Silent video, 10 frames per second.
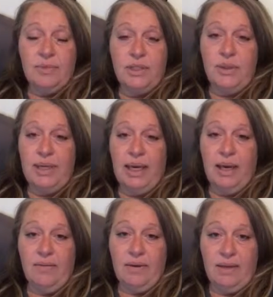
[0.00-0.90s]
Doing
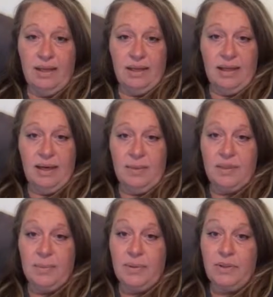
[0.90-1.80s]
everything that I'm
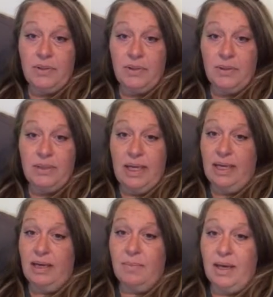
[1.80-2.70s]
supposed to do,
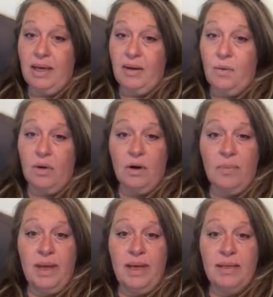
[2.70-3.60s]
taking my oral
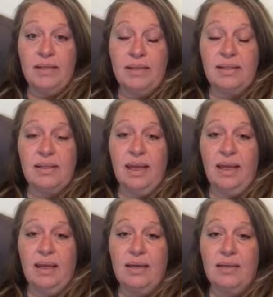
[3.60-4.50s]
meds
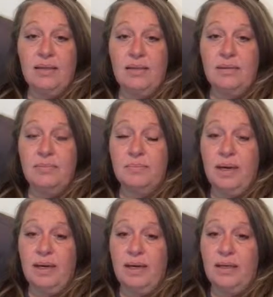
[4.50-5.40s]
and
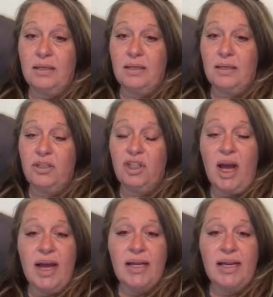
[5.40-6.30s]
my
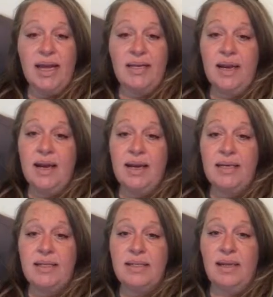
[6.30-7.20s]
shot at
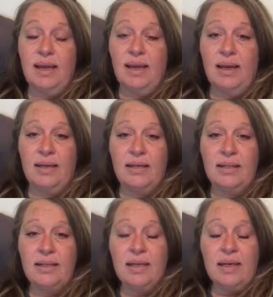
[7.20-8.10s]
night
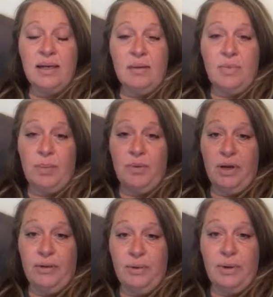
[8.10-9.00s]
and my
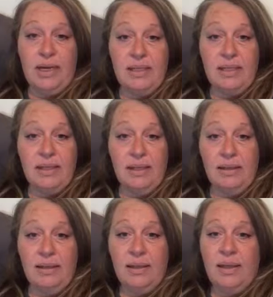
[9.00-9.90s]
breakthrough
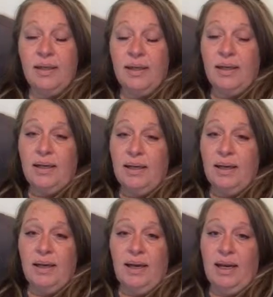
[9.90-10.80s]
insulin,
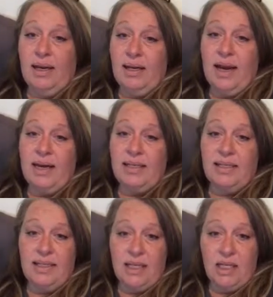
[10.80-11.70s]
and I
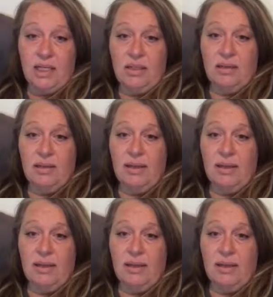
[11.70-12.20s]
still